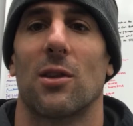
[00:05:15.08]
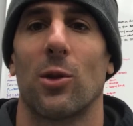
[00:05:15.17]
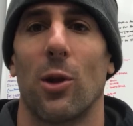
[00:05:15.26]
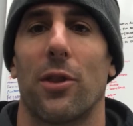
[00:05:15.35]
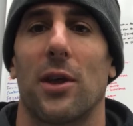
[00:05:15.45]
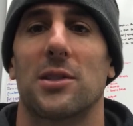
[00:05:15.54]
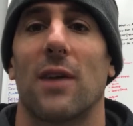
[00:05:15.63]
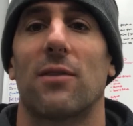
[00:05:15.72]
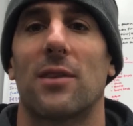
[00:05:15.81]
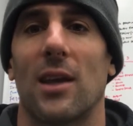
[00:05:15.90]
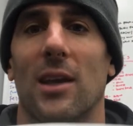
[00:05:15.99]
the little things. They have
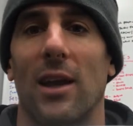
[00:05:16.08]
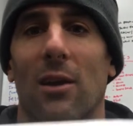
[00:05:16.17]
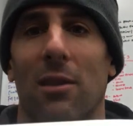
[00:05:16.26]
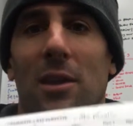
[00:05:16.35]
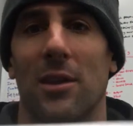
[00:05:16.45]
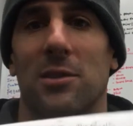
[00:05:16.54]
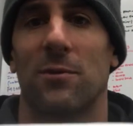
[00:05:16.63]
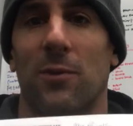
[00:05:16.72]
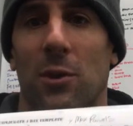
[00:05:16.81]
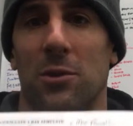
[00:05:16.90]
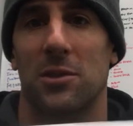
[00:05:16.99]
to take care of this
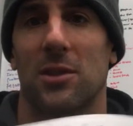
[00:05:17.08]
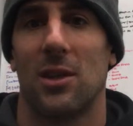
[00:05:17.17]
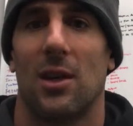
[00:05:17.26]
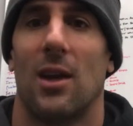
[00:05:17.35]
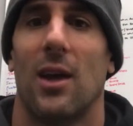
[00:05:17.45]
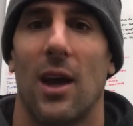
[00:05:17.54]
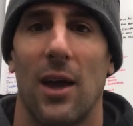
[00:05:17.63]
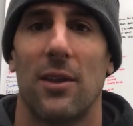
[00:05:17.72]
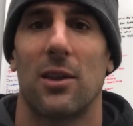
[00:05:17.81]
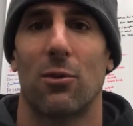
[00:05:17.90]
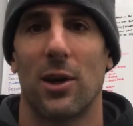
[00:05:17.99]
first,
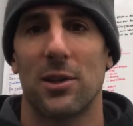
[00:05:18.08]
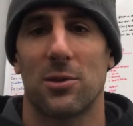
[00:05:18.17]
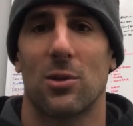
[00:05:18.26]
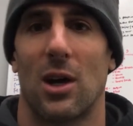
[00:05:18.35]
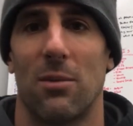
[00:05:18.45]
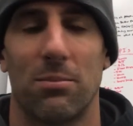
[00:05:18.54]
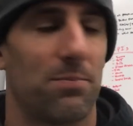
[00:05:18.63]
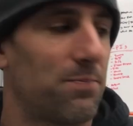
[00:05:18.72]
and then the rest will come.